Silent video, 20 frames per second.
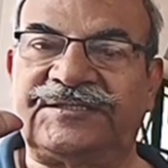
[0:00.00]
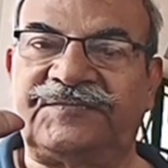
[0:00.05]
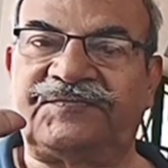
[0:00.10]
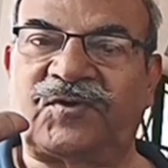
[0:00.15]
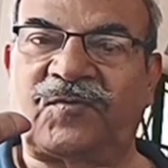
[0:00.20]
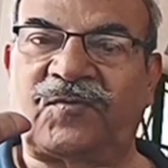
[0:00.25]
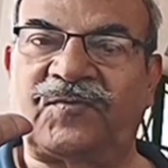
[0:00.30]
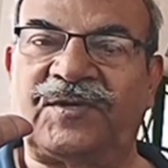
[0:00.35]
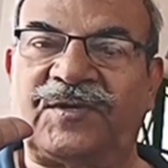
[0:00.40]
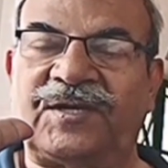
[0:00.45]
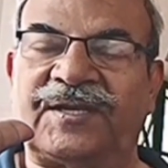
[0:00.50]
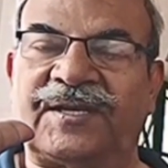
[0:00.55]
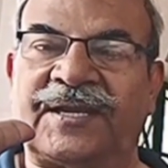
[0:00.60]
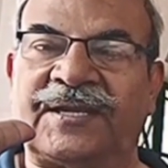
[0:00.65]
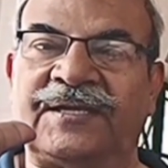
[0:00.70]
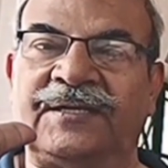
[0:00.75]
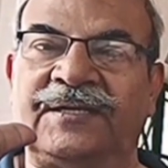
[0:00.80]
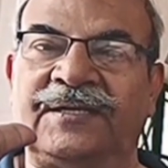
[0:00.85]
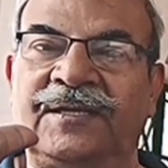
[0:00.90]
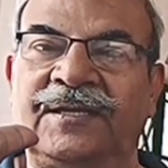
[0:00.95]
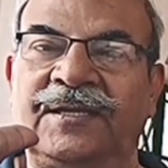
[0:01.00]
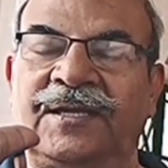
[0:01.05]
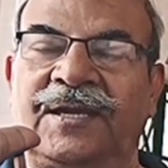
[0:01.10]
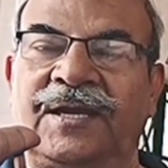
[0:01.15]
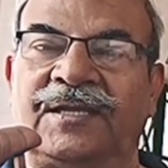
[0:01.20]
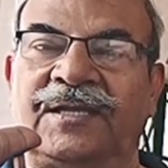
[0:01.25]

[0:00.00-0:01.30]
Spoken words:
the propeller angle.